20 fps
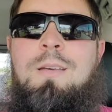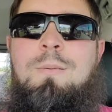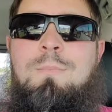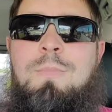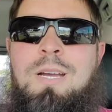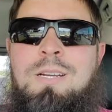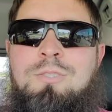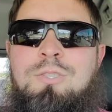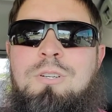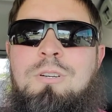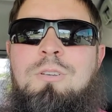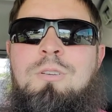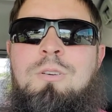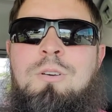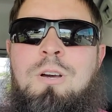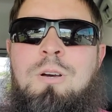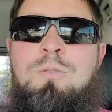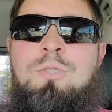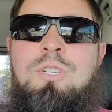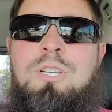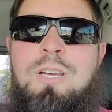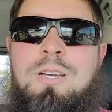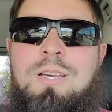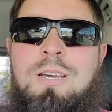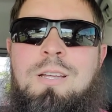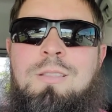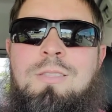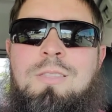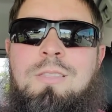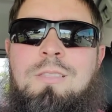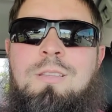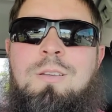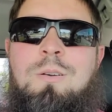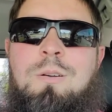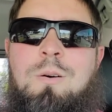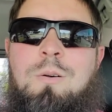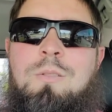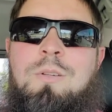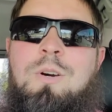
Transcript: make sure you go check out, you know,